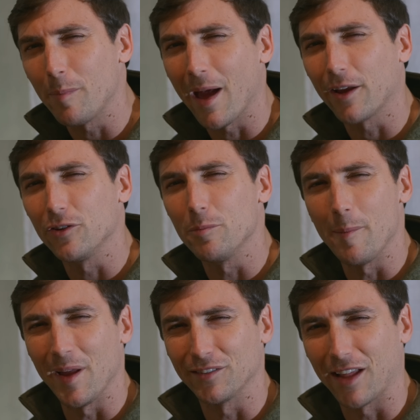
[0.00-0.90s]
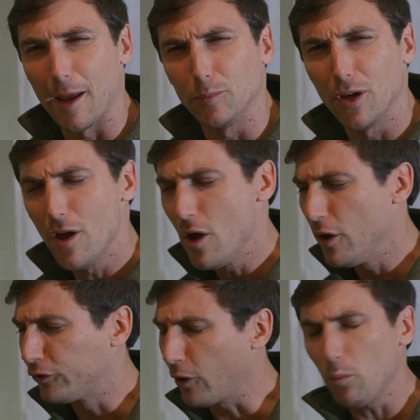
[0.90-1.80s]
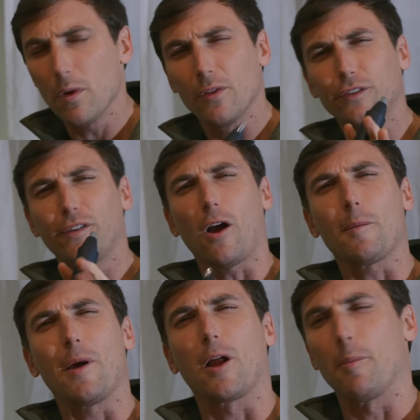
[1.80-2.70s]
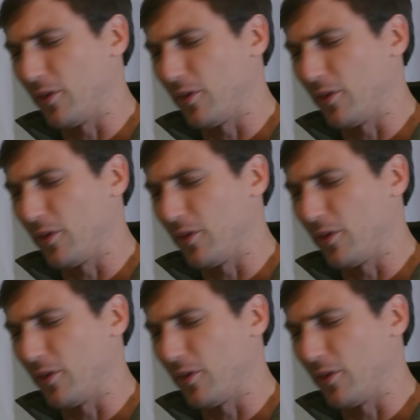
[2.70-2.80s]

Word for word: package by Manscaped. So let's talk about a couple